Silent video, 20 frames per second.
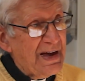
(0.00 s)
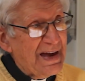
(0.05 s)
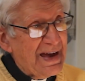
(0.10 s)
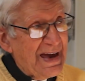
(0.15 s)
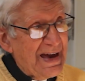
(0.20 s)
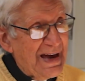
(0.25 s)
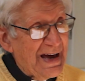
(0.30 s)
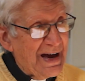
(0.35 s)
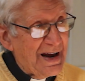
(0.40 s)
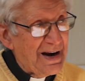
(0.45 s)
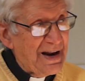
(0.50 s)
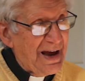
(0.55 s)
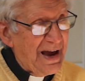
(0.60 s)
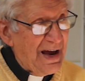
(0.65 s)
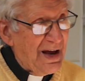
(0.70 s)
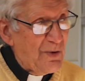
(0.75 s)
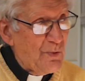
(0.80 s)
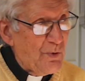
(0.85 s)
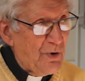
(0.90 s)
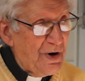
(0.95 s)
can
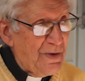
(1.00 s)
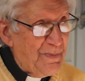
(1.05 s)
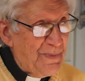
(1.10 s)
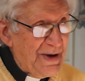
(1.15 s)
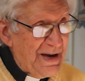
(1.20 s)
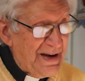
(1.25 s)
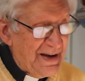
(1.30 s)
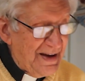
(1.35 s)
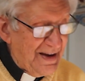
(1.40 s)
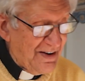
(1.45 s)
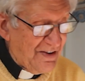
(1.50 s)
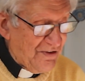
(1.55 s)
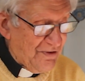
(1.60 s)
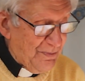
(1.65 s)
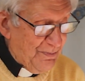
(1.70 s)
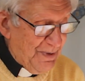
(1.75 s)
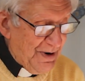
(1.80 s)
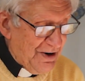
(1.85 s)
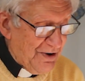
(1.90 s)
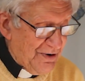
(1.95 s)
and would be
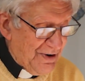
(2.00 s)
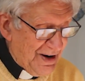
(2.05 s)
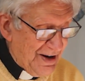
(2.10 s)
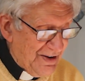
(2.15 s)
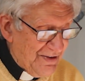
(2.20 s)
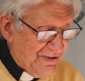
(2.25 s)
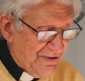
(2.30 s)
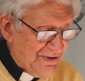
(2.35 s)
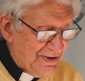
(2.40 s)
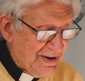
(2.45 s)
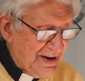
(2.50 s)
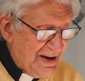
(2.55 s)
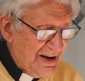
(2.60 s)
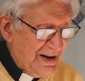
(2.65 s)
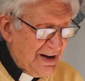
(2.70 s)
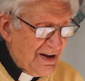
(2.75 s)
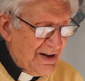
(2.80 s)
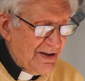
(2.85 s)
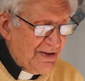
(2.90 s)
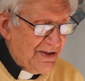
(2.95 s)
experienced.
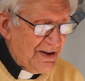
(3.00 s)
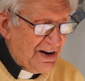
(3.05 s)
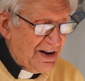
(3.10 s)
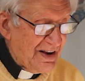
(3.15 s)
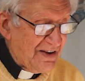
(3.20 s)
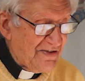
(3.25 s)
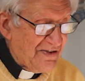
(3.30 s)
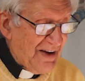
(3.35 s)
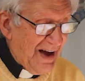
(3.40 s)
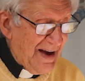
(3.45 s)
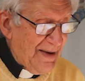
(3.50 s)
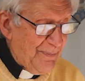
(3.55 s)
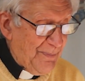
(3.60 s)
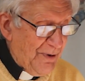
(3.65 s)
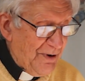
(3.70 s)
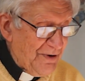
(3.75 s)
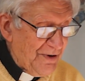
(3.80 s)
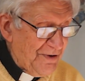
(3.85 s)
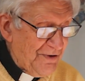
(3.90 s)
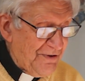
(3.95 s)
The
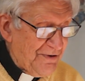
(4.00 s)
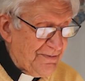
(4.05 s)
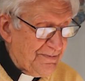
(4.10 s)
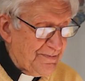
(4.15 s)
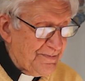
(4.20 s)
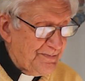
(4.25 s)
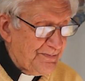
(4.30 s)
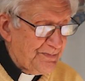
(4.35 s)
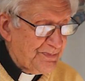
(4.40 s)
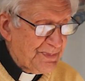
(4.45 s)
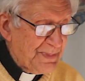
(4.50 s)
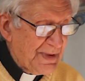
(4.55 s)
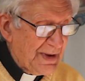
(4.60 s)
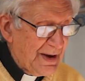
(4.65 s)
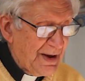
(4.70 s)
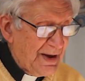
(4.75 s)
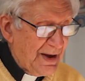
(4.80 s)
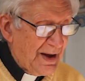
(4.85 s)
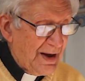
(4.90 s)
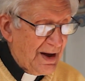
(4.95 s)
disciples,
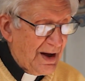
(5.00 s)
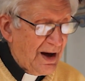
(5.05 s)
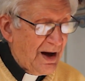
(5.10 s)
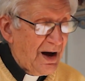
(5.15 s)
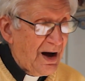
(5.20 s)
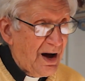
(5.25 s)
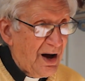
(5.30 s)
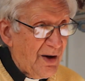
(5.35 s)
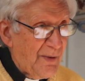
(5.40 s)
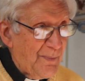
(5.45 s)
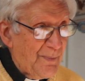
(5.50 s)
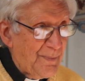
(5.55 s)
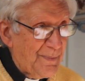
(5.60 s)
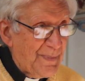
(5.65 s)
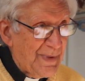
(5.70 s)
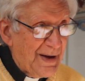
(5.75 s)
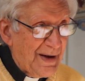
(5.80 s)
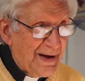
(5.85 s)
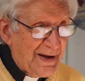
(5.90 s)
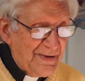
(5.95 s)

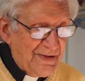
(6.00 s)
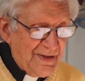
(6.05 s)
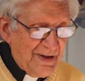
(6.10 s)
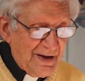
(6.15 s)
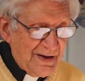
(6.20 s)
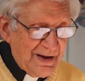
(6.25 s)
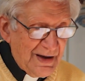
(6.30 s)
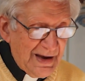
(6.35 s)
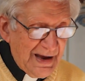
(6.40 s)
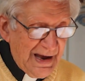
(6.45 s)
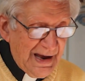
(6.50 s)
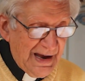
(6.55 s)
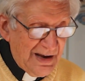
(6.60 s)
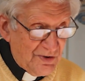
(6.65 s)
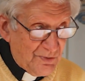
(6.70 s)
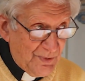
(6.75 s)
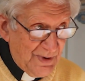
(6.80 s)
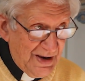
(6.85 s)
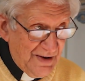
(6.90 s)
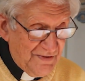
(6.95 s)

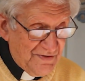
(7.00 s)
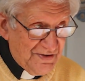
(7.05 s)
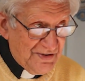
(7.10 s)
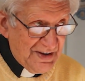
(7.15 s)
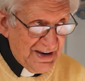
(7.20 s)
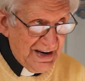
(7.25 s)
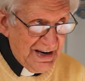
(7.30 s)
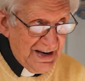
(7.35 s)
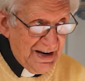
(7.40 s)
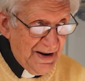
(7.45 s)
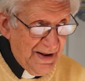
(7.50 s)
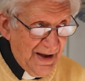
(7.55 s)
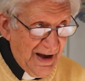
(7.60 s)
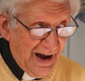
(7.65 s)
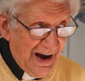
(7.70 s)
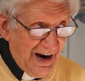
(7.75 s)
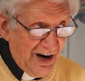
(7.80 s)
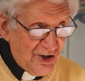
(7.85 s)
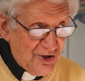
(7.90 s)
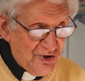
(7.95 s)
as we have seen,
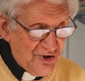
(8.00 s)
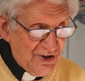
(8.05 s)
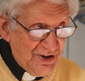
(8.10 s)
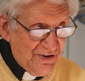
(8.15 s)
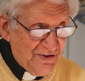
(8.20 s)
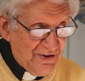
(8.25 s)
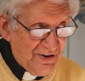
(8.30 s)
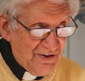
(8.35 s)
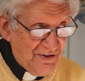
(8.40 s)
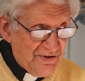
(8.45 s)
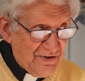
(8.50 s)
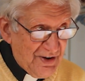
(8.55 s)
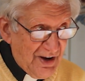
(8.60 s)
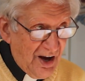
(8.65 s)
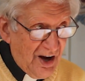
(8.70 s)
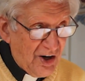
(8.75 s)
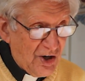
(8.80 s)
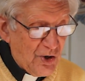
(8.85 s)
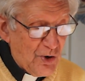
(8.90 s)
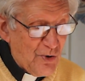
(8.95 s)
are Jesus'
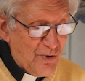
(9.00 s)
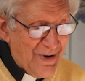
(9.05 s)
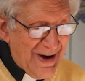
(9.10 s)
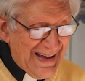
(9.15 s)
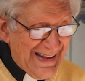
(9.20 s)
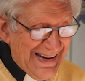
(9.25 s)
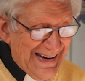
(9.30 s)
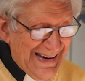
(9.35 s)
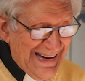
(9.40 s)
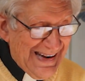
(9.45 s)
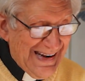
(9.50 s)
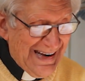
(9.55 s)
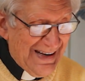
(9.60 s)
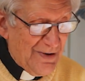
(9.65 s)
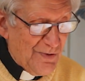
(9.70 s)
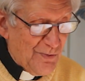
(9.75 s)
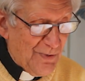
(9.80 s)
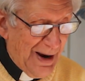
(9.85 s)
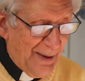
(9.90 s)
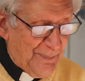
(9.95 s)

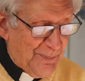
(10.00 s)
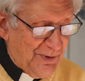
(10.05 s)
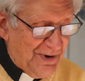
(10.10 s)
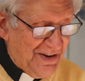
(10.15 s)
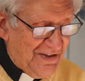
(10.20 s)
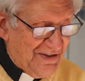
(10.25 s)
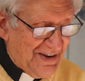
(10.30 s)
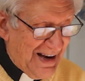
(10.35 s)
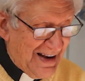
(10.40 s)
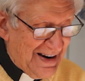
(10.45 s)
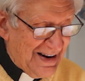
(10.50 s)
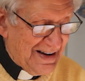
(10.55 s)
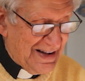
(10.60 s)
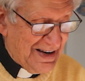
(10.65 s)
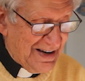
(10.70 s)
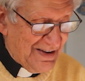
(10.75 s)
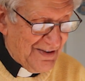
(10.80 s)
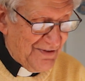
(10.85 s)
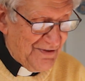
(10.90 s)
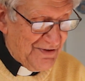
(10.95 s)
accredited
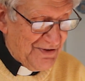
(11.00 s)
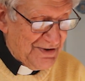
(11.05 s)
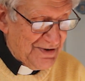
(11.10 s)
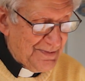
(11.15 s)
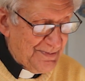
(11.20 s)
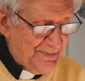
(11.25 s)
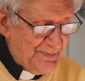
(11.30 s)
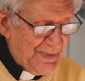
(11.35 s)
representatives.